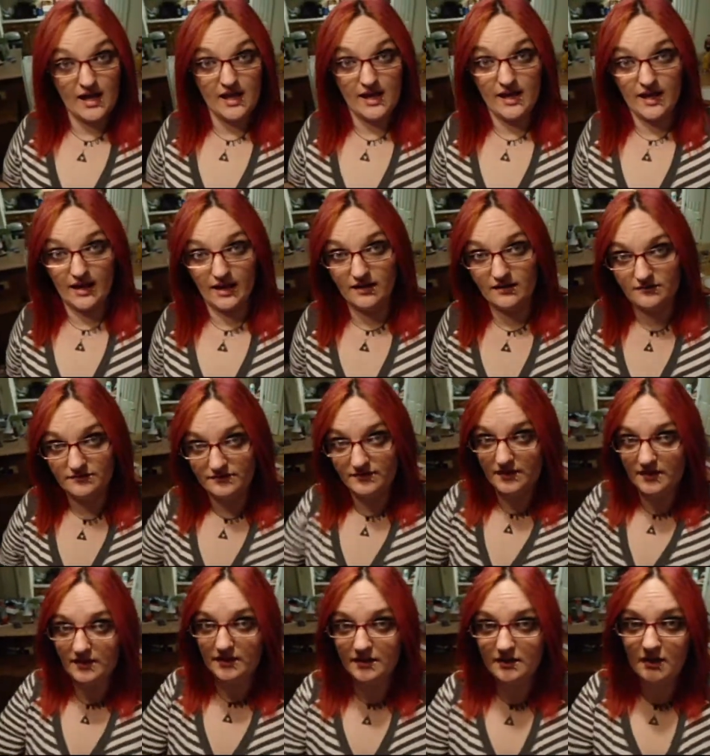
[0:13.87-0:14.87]
have
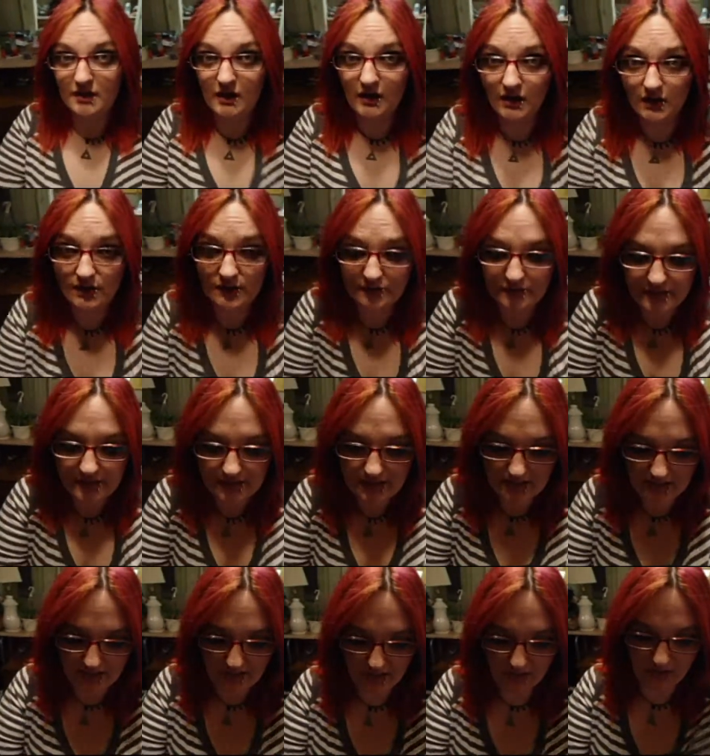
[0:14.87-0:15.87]
an ocarina
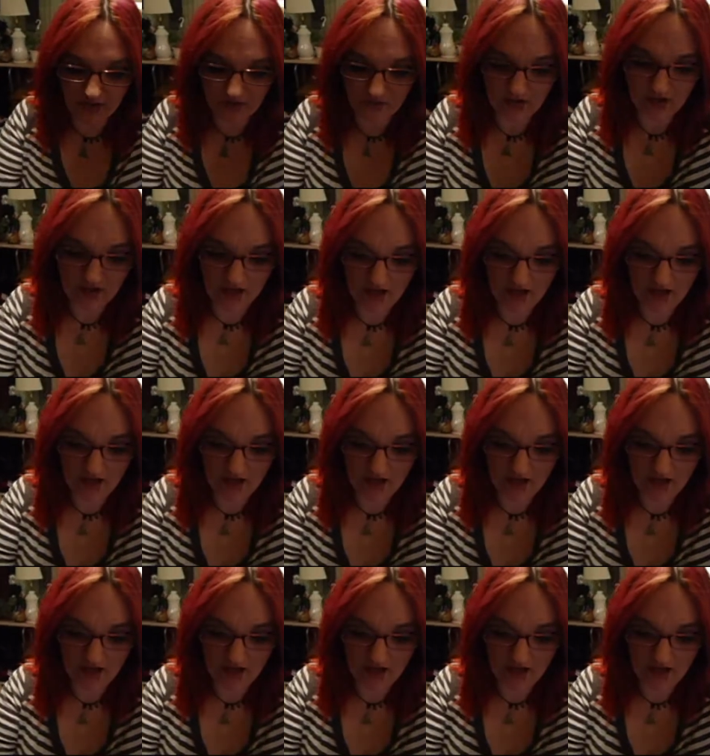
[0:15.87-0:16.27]
now.